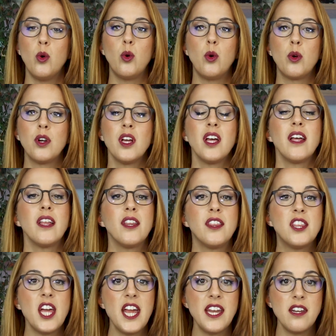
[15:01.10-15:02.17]
or
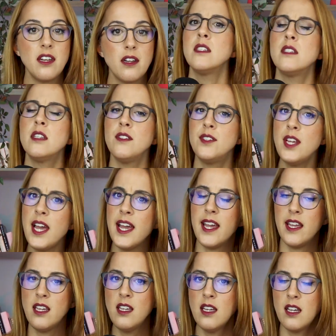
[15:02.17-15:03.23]
then.
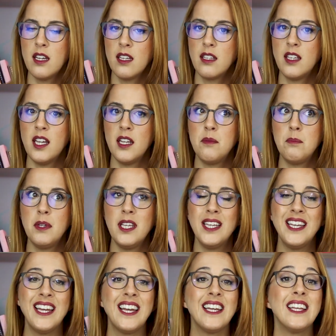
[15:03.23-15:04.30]
Today can
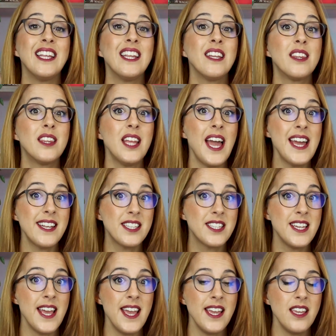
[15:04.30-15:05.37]
be that
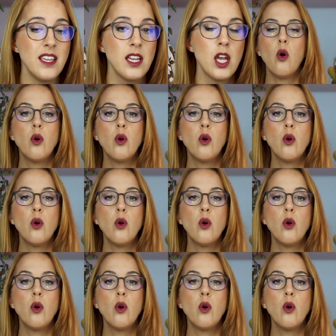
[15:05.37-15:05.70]
day.